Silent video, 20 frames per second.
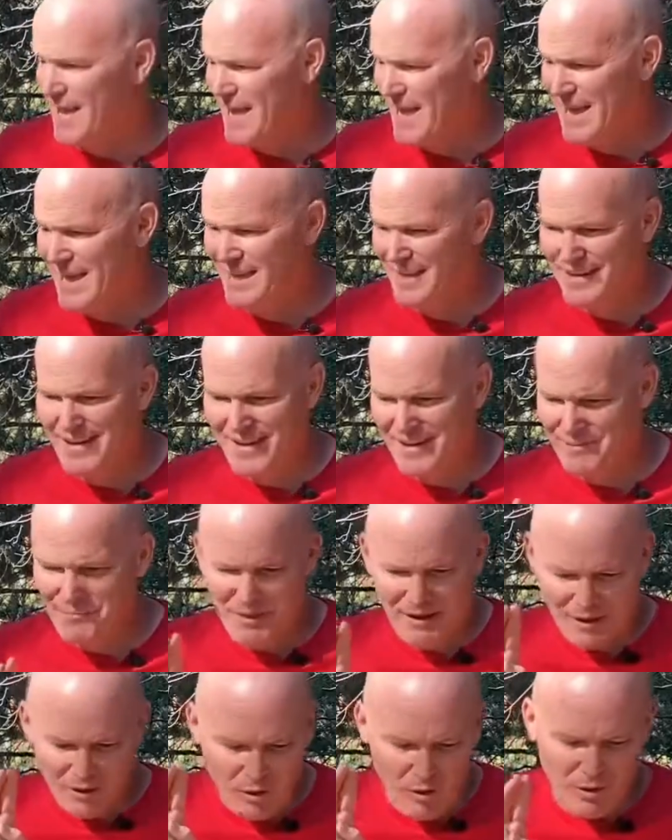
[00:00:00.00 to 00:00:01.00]
And
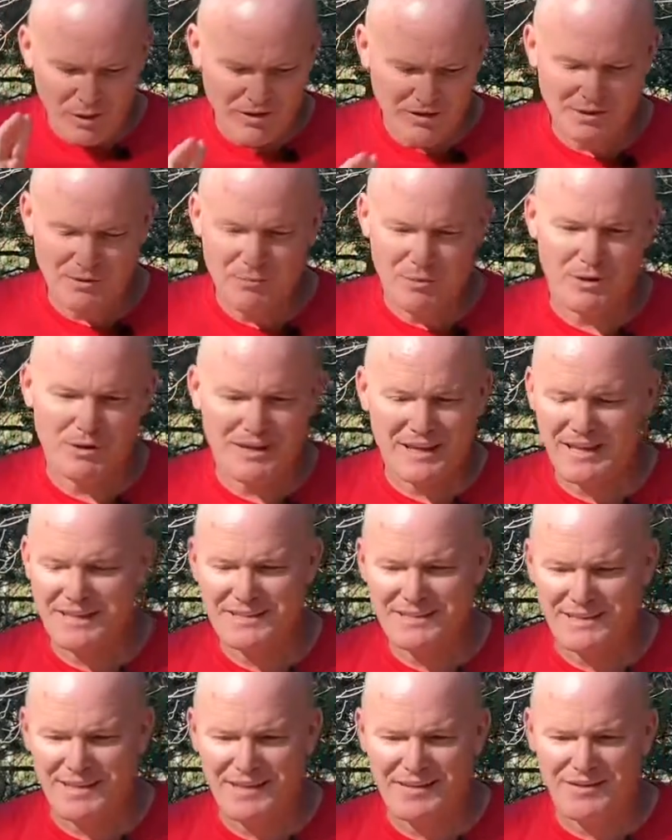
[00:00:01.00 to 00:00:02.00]
my goal is to put a kit
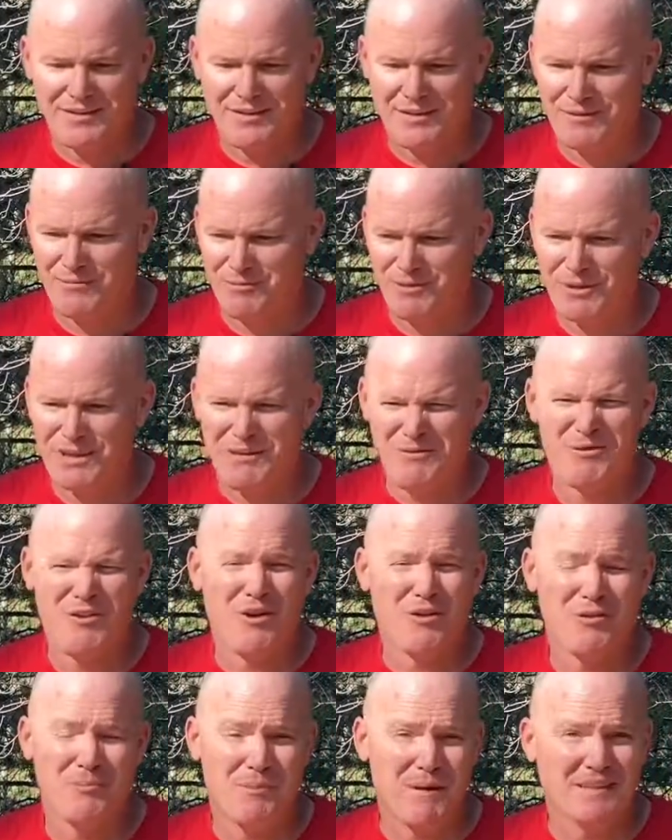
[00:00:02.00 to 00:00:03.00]
together that will give you
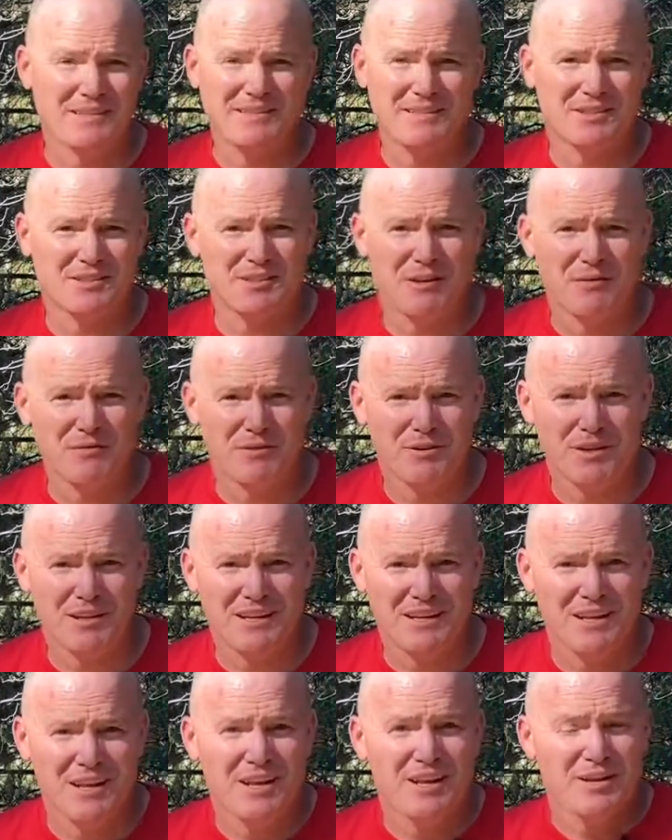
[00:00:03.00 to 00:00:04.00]
all the basic stuff you
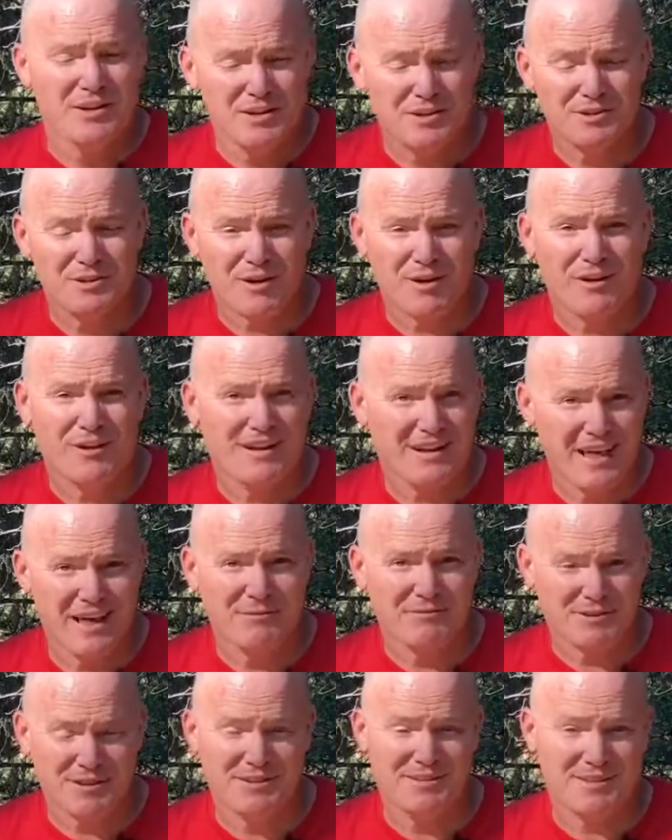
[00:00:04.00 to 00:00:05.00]
need to start and
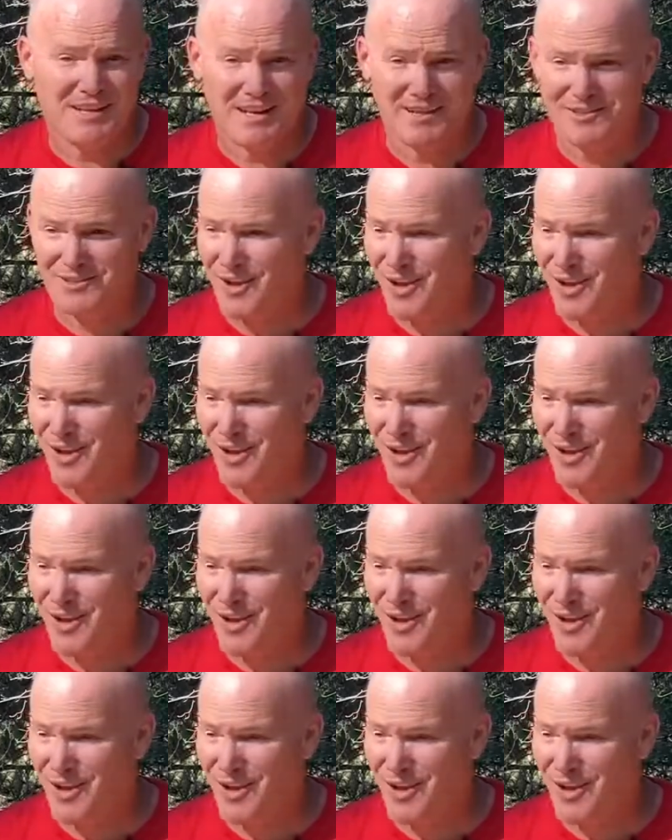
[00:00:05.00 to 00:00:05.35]
have success.